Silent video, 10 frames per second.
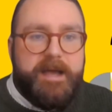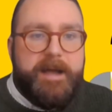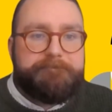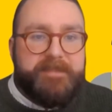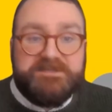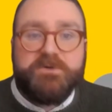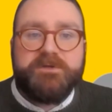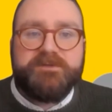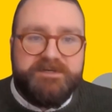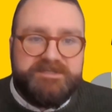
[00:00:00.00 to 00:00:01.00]
And
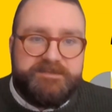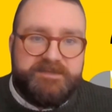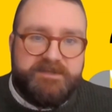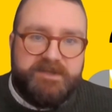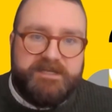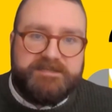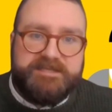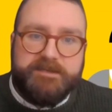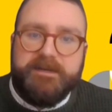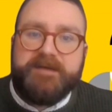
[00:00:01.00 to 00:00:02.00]
talking through some of the
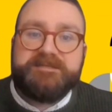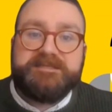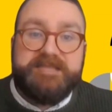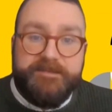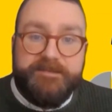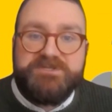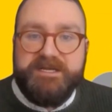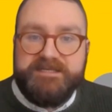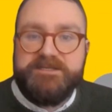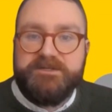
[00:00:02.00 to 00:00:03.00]
things that you'll have to
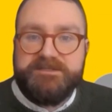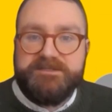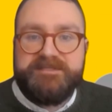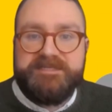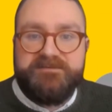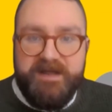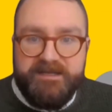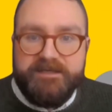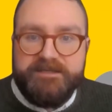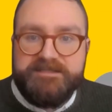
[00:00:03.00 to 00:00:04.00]
demonstrate in your CPD
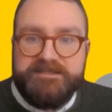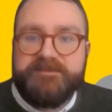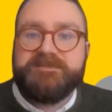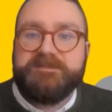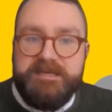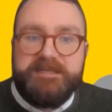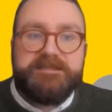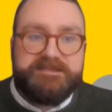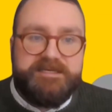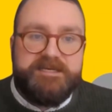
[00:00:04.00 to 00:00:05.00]
records for them to
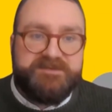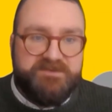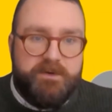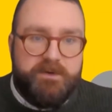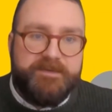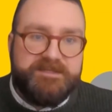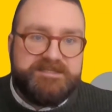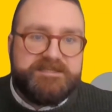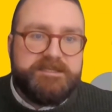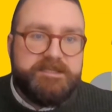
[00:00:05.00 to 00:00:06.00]
meet the scheme's
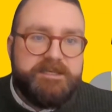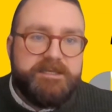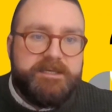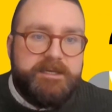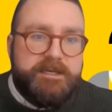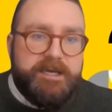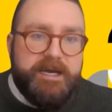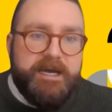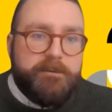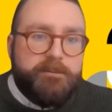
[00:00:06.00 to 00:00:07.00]
requirements.
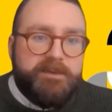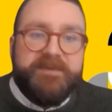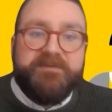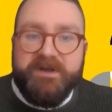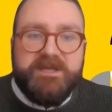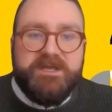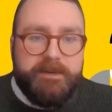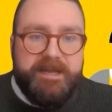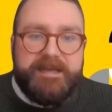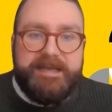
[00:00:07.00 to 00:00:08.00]
We'll be running a
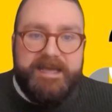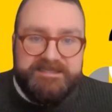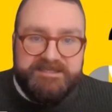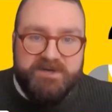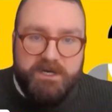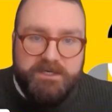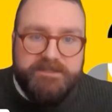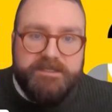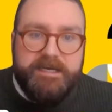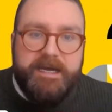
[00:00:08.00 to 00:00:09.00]
Q&A later
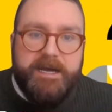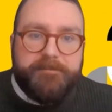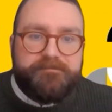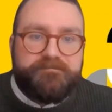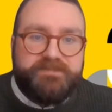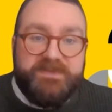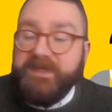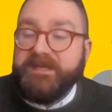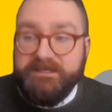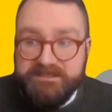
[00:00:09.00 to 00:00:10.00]
on. And
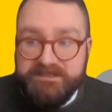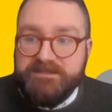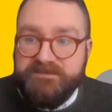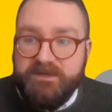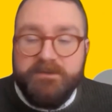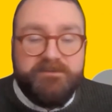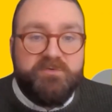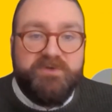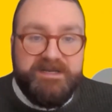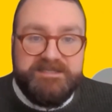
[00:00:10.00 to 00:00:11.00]
thank you to those of you who've
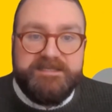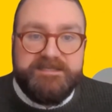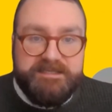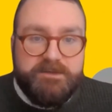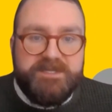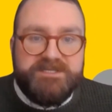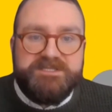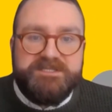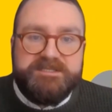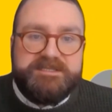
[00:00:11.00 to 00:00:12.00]
already sent in
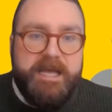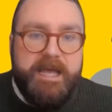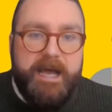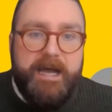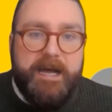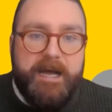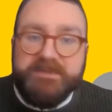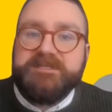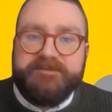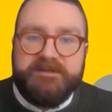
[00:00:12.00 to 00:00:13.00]
questions,
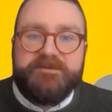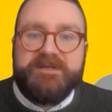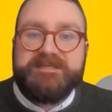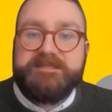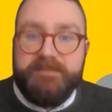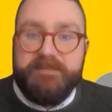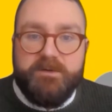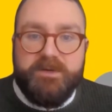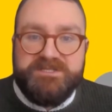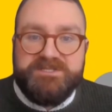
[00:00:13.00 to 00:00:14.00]
but do feel free to submit
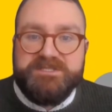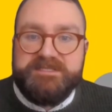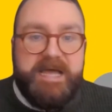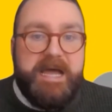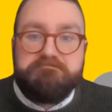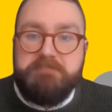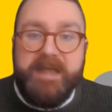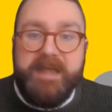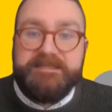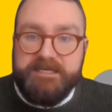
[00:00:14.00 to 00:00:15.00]
questions at
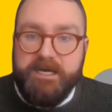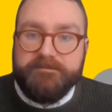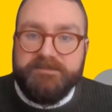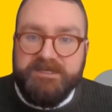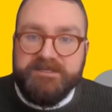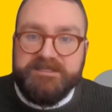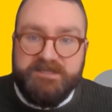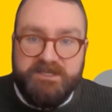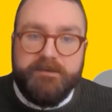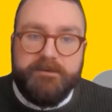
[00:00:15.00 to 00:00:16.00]
any time using
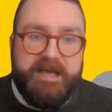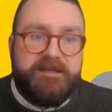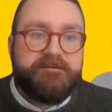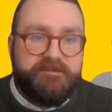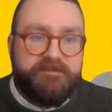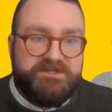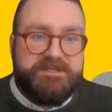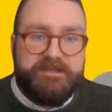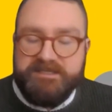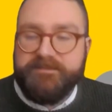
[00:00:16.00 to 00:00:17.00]
the Q&A
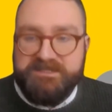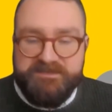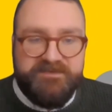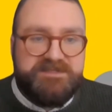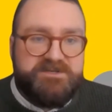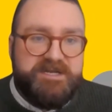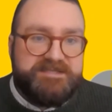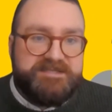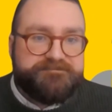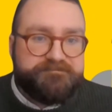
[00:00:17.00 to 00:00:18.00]
function at the bottom of your
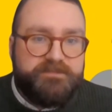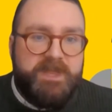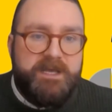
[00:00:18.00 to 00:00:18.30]
screens.